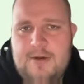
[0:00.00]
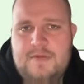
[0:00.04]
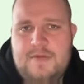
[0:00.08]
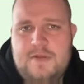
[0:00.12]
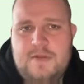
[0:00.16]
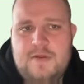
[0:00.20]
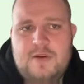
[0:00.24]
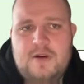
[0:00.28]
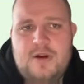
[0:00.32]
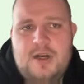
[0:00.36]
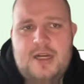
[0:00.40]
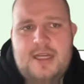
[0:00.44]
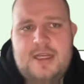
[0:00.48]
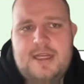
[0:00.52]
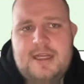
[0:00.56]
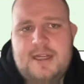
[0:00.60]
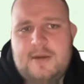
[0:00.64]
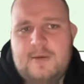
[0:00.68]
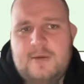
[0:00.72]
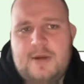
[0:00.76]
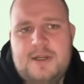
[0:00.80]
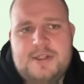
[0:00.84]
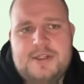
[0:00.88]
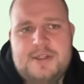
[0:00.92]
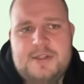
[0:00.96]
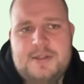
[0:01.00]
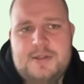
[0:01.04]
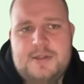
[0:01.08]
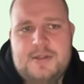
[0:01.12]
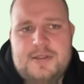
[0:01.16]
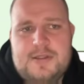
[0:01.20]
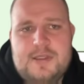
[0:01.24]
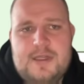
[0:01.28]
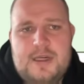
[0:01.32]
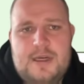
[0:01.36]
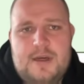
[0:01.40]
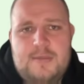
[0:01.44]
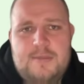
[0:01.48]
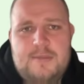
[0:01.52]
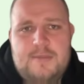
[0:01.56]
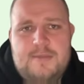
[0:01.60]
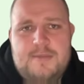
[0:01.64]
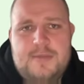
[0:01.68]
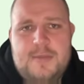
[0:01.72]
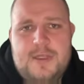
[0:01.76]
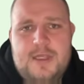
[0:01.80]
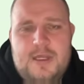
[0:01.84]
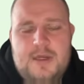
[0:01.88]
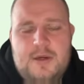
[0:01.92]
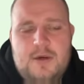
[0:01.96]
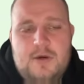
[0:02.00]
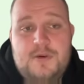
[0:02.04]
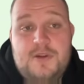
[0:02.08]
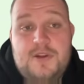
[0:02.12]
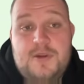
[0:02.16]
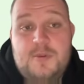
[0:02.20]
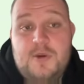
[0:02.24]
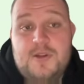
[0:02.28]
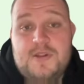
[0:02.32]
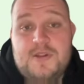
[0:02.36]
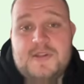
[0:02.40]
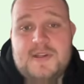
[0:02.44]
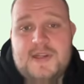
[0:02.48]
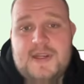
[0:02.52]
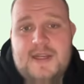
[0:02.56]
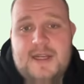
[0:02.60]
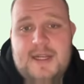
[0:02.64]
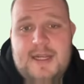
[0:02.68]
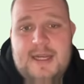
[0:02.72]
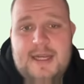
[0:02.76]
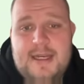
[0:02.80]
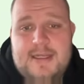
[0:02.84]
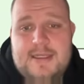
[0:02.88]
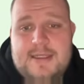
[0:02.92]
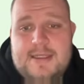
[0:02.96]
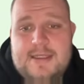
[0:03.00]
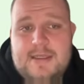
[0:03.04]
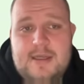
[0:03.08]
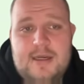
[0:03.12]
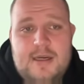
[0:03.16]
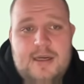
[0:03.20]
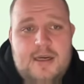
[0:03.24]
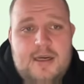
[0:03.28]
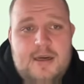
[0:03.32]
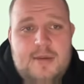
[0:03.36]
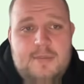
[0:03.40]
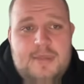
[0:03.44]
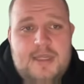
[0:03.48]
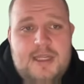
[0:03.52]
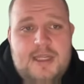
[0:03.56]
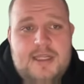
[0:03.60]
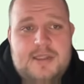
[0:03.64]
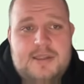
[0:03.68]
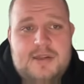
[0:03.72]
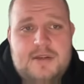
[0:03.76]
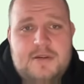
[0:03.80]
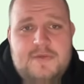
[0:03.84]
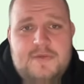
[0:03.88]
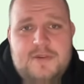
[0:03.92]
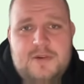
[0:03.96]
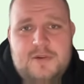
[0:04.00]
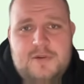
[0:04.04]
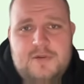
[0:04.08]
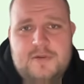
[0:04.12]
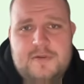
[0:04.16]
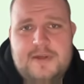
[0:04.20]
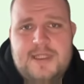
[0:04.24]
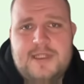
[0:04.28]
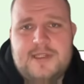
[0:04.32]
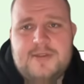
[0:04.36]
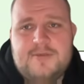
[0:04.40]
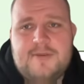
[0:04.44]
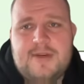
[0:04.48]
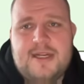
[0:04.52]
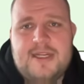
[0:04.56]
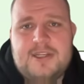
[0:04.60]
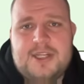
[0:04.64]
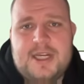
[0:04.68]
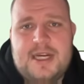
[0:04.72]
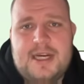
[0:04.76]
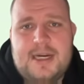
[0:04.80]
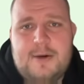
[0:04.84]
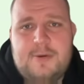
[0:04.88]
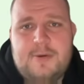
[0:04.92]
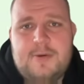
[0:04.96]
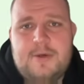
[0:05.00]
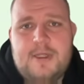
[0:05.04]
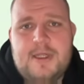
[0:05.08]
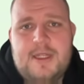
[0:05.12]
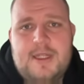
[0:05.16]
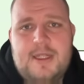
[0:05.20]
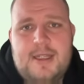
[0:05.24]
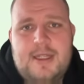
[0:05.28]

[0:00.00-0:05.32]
If you've got any questions or you want to connect, please do feel free to reach out.